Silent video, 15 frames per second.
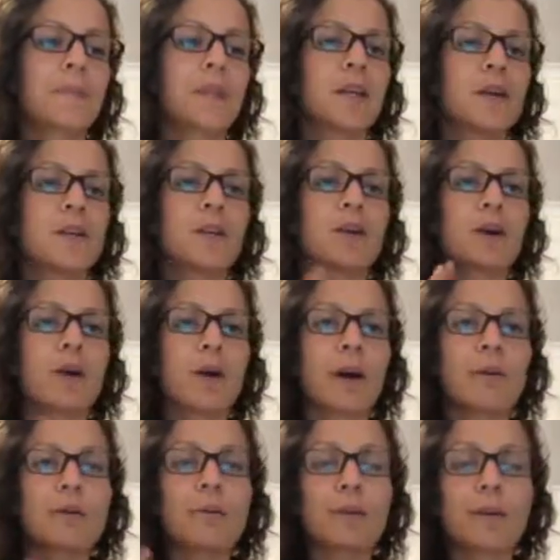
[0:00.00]
the longer
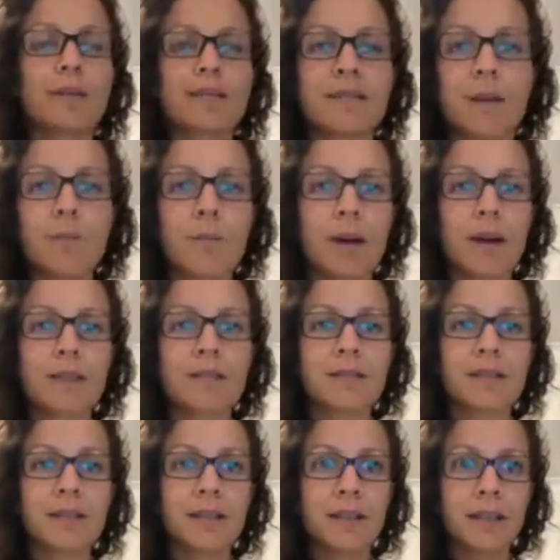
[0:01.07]
I was with
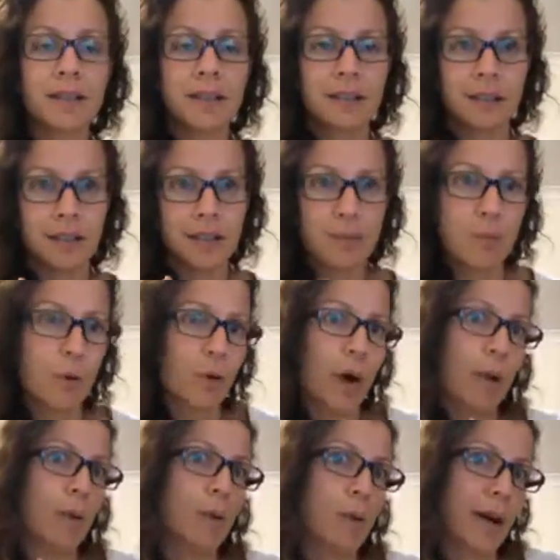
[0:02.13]
someone, the more
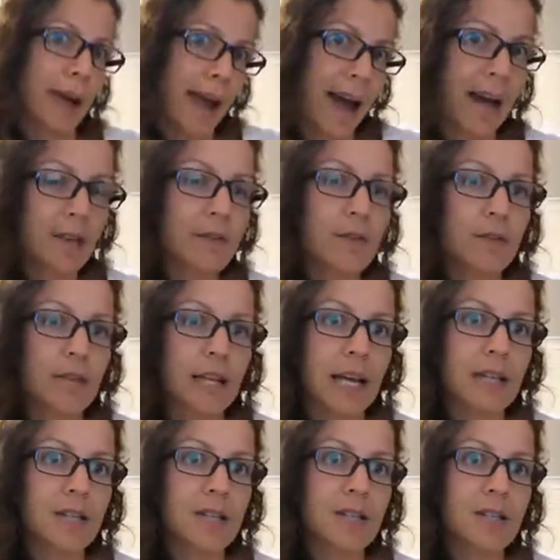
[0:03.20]
I would want out of the
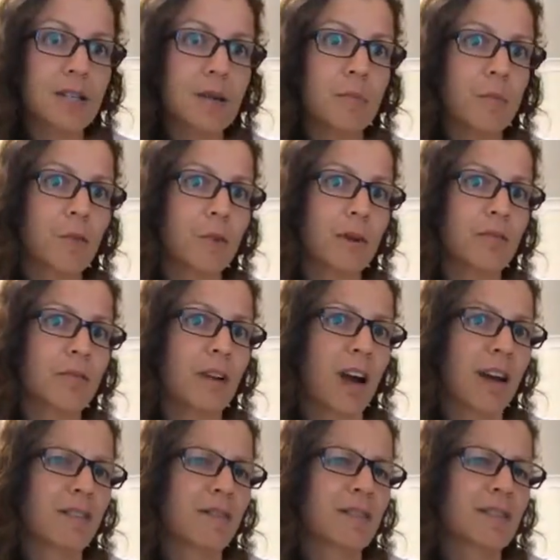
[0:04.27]
relationship, or I'd
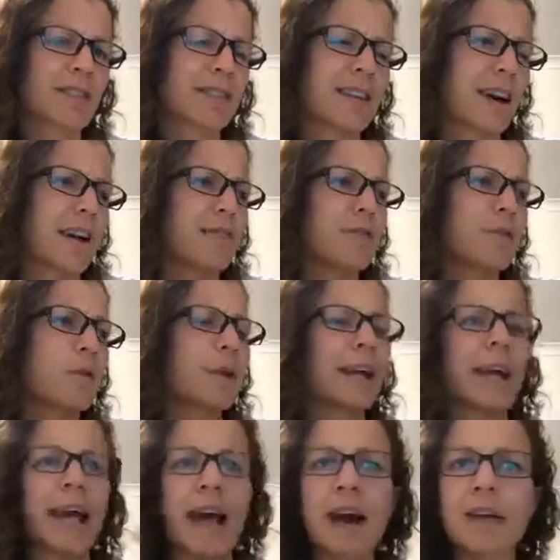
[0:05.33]
kind of start
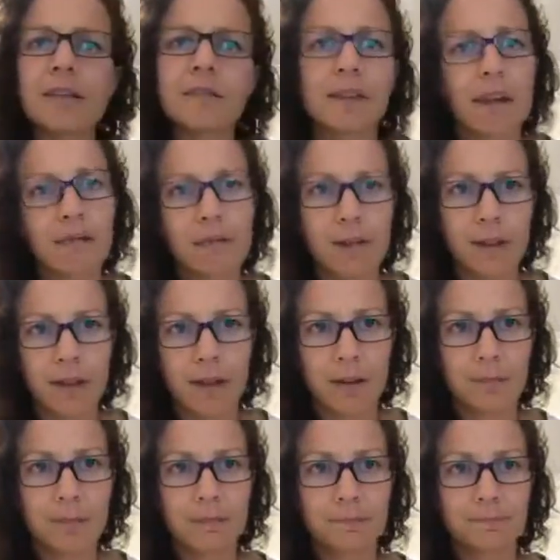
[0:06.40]
falling out of love with
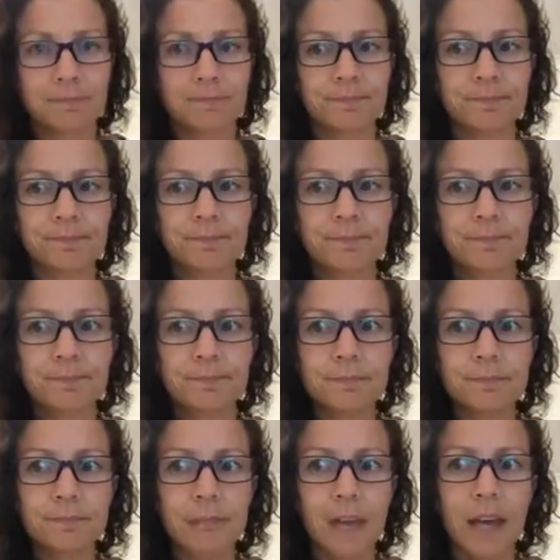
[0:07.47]
him.
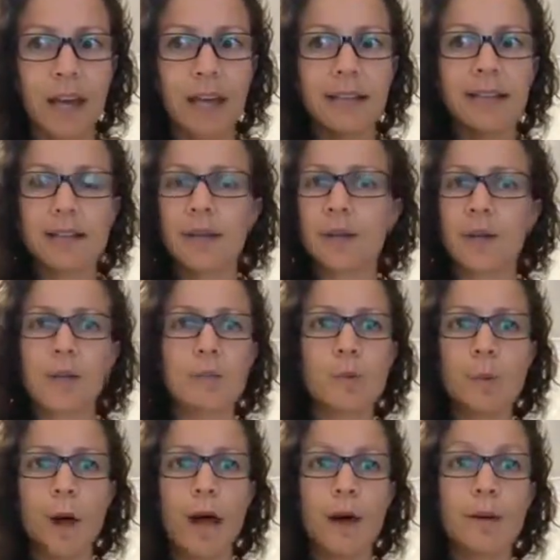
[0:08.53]
And it's
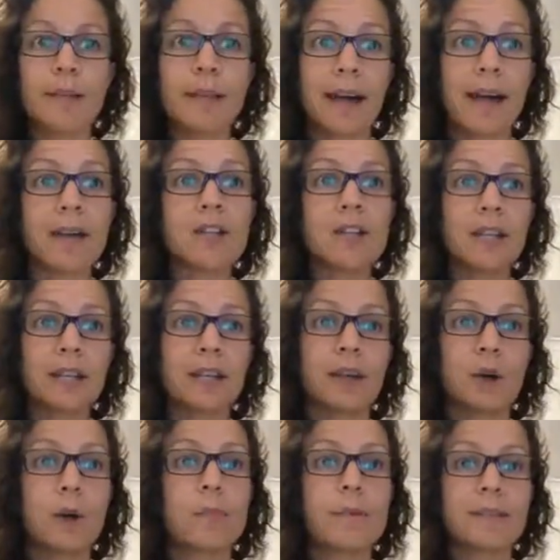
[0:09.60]
incredible how it's actually
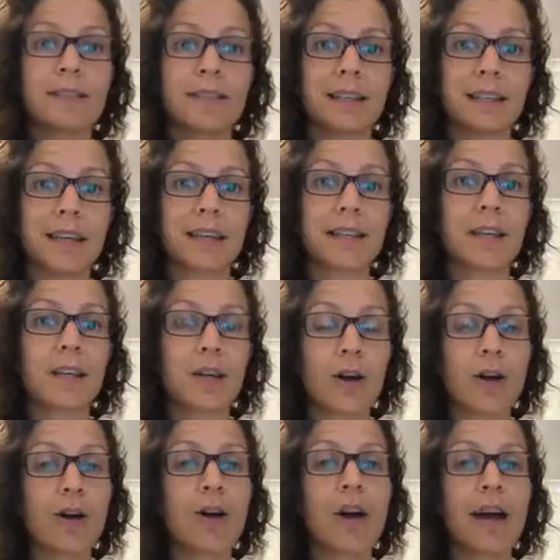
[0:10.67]
the opposite. Like, the
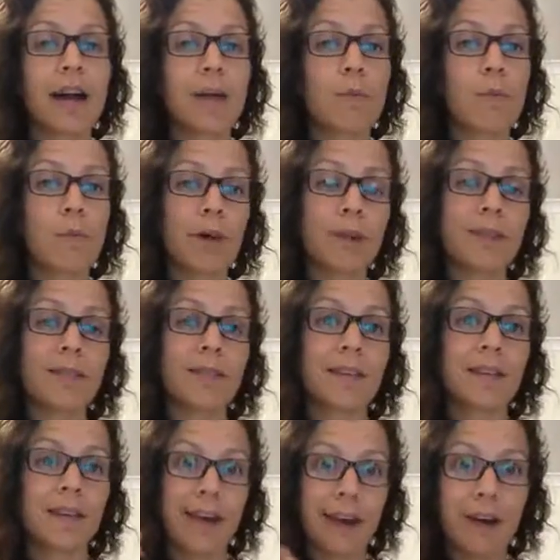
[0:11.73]
longer I am with
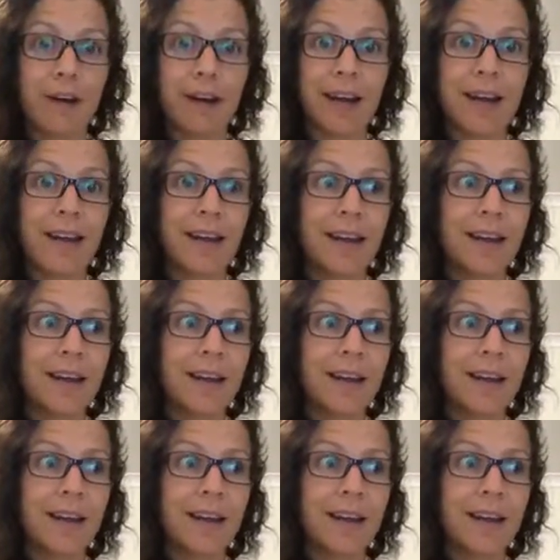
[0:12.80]
Gary,